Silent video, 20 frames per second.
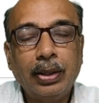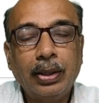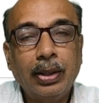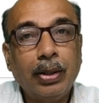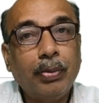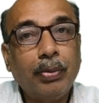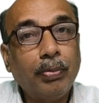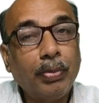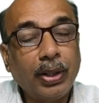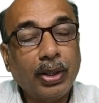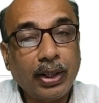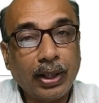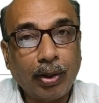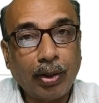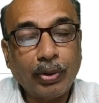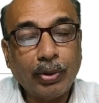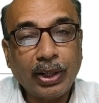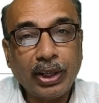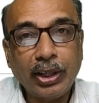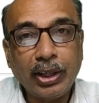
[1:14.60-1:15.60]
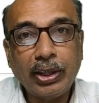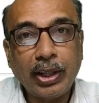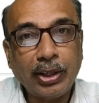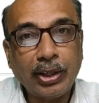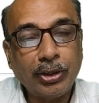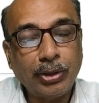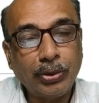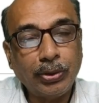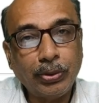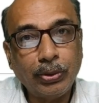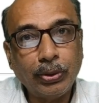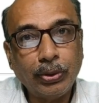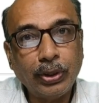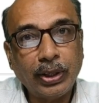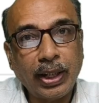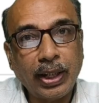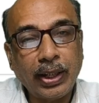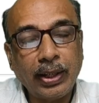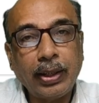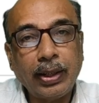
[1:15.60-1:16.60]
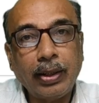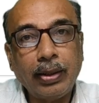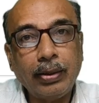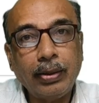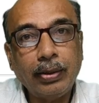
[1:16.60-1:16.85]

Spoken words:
But nowadays, as you know that